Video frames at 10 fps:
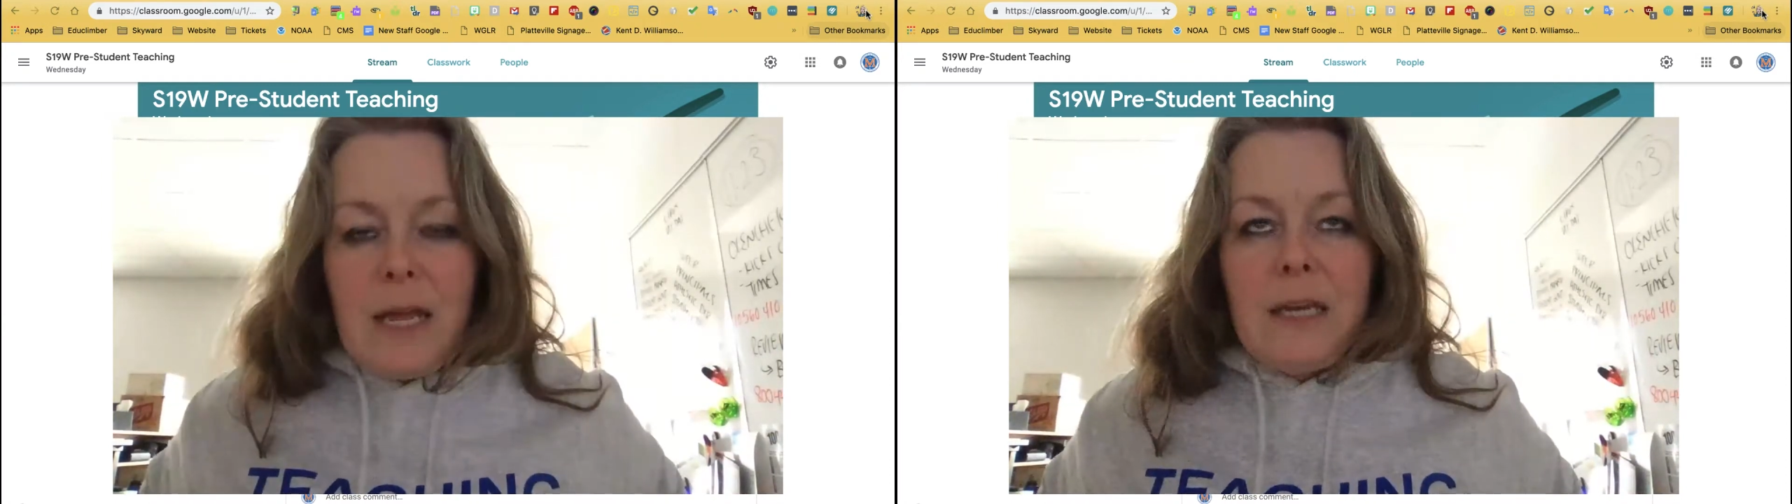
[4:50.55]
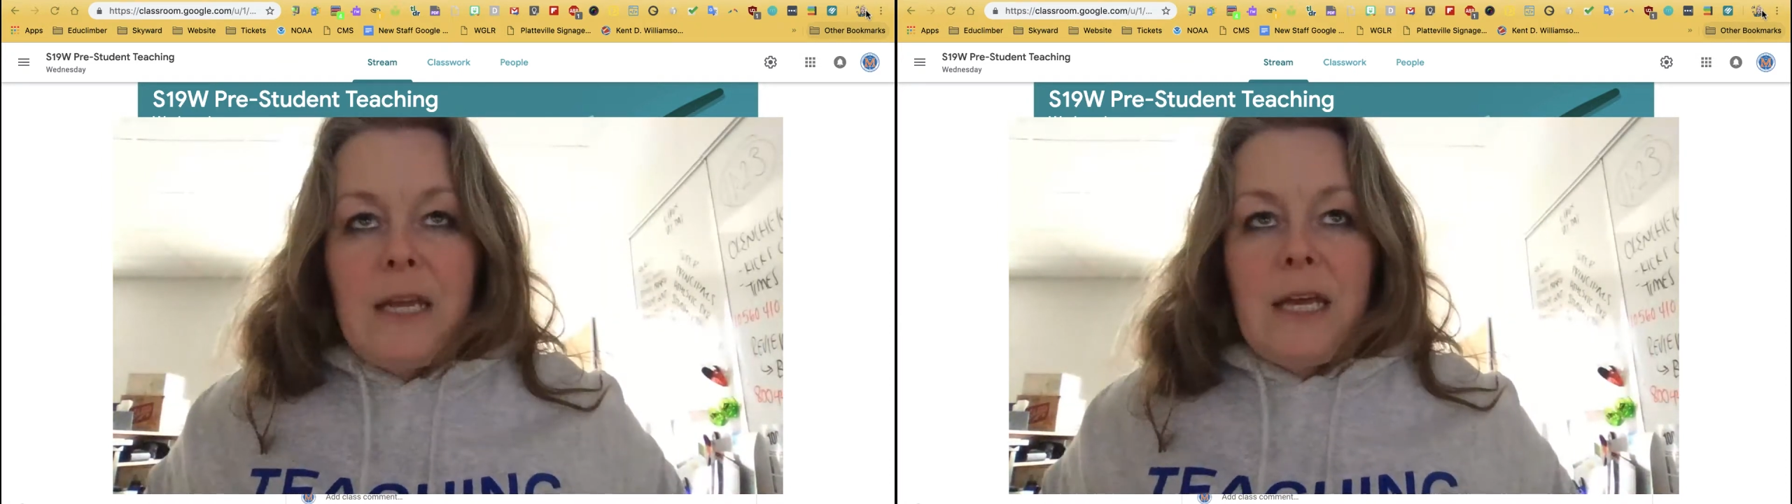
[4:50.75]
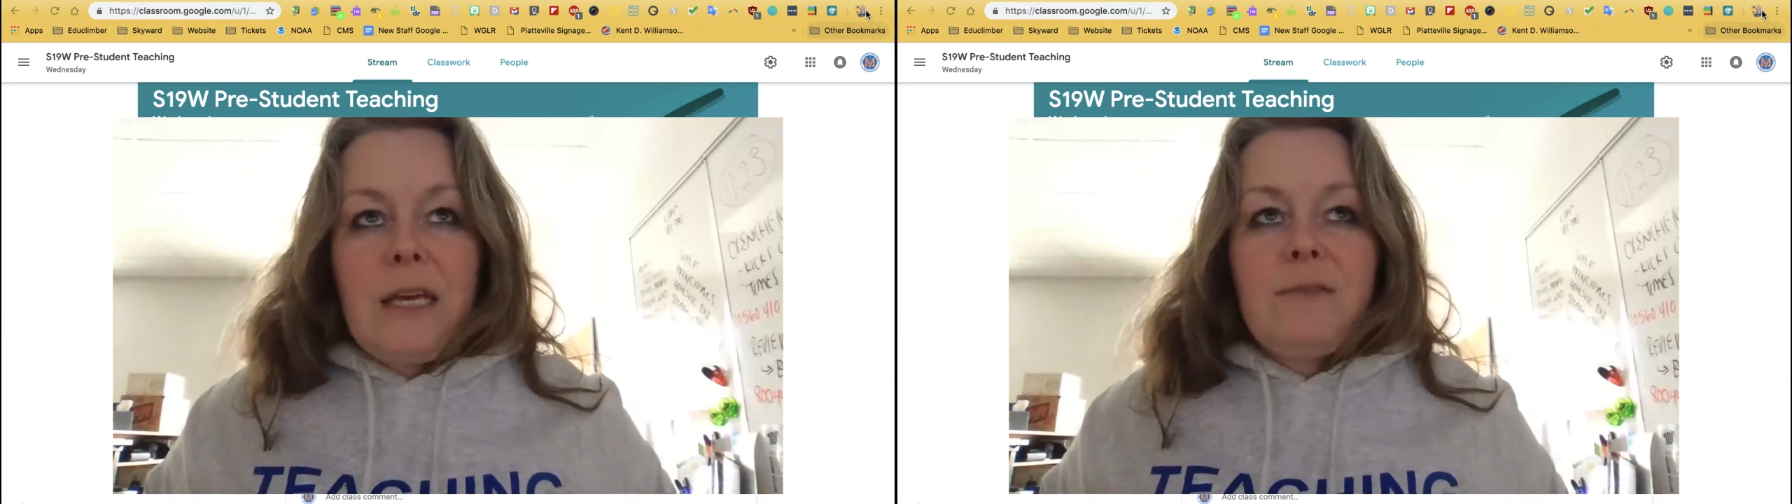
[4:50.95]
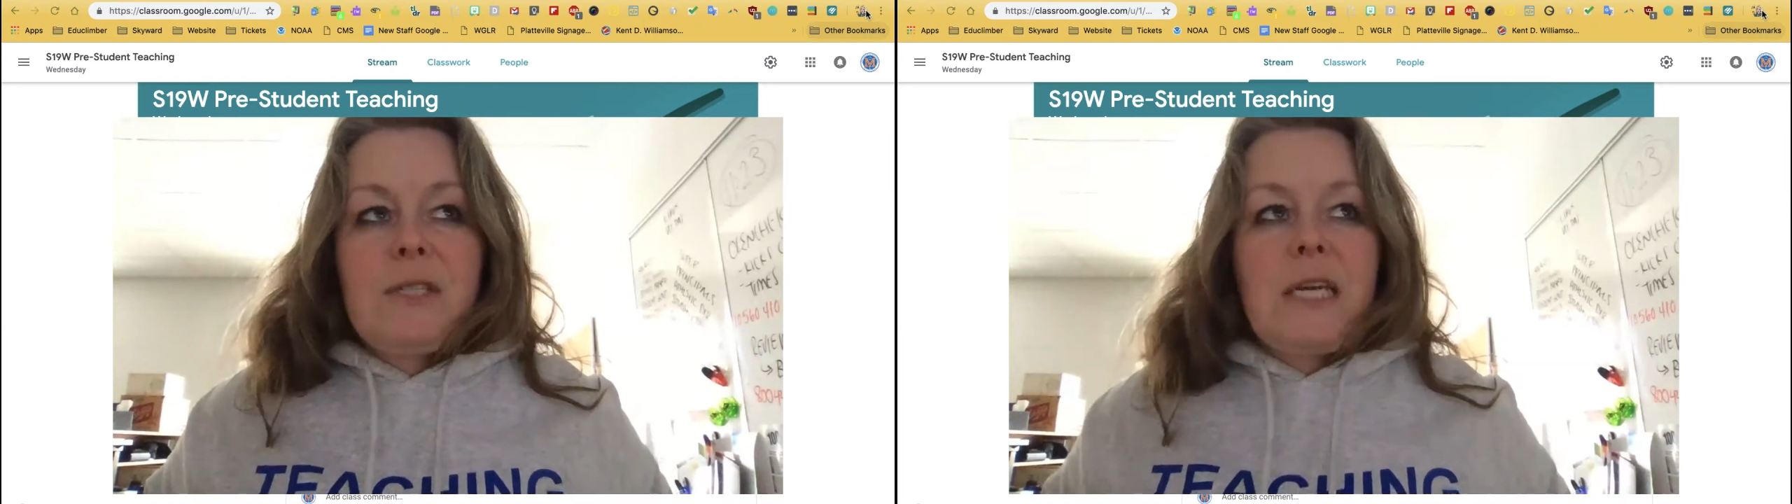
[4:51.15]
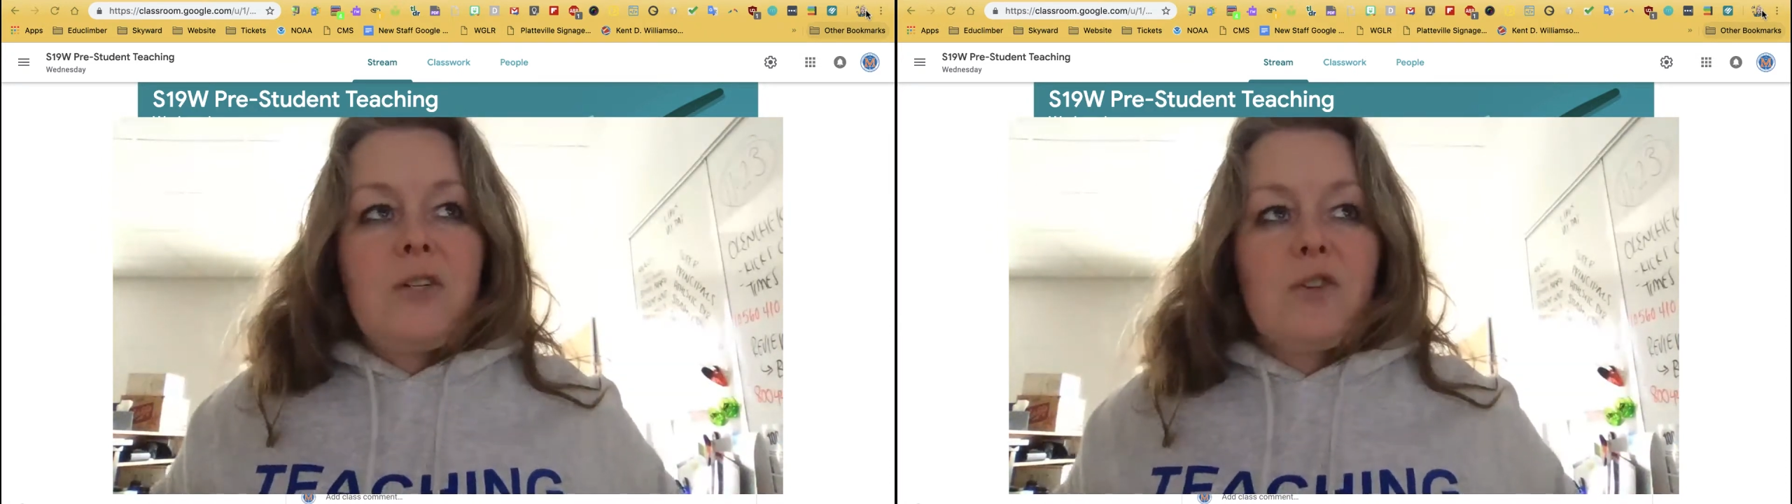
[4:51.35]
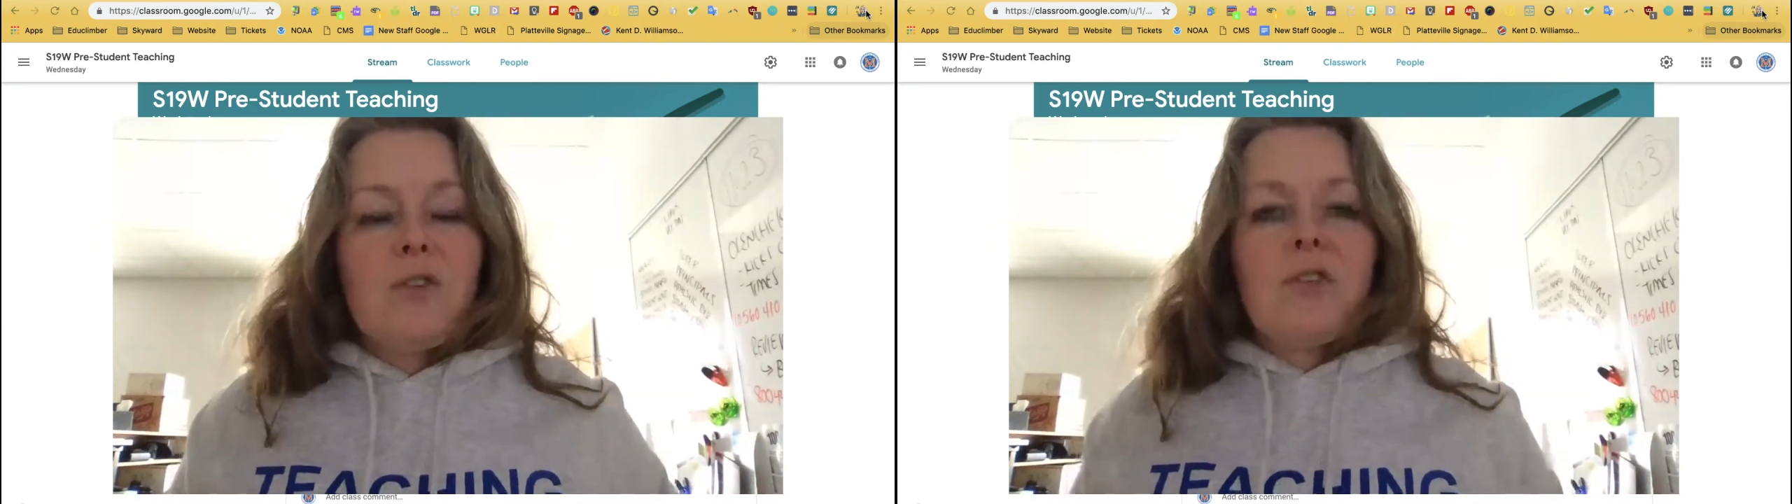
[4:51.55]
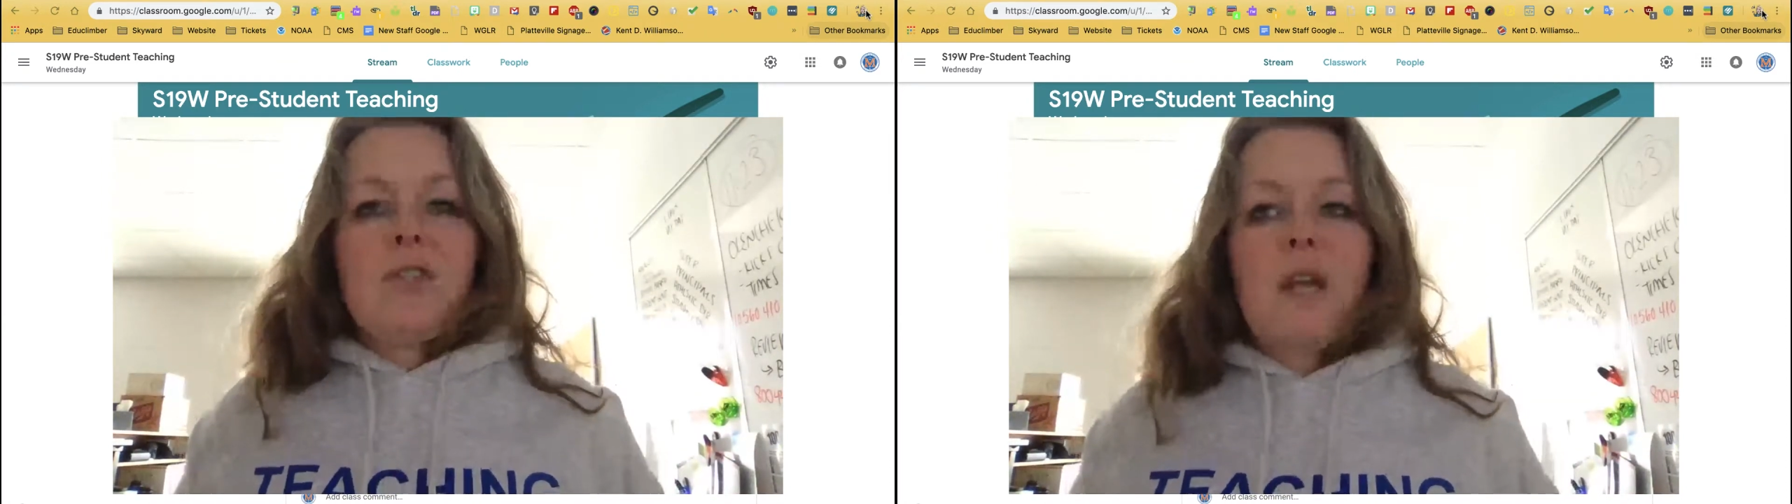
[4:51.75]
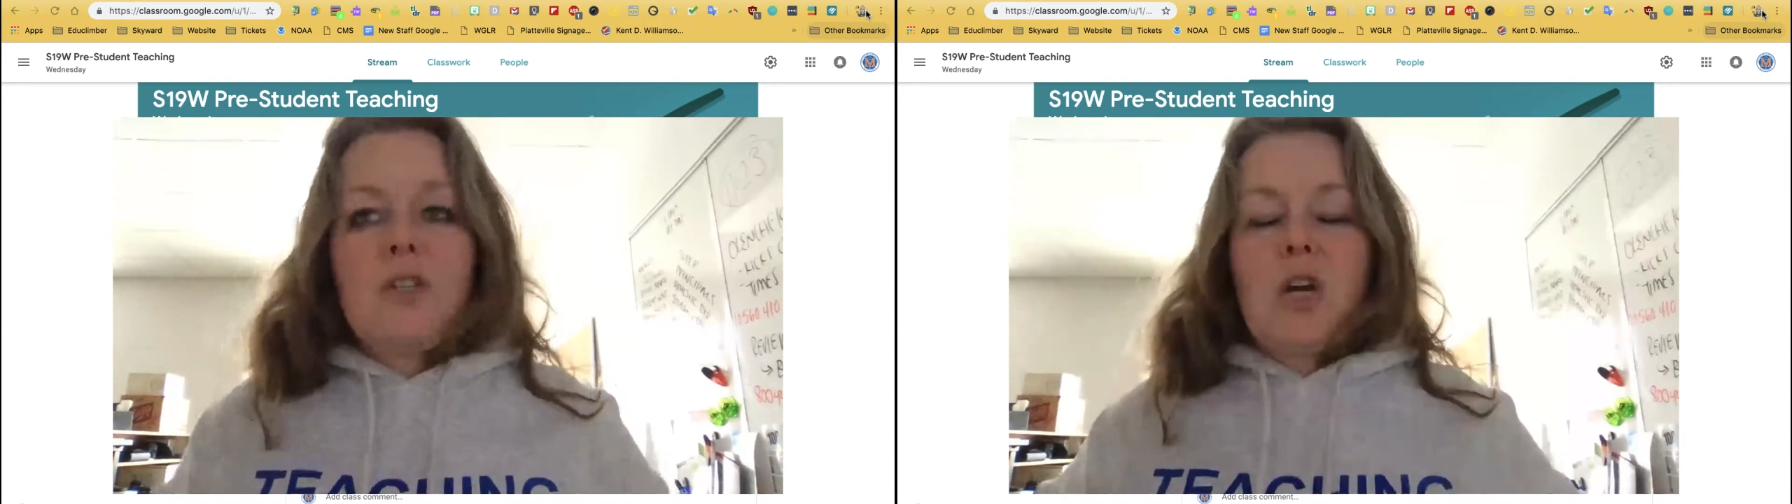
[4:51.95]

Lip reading: It gives teachers such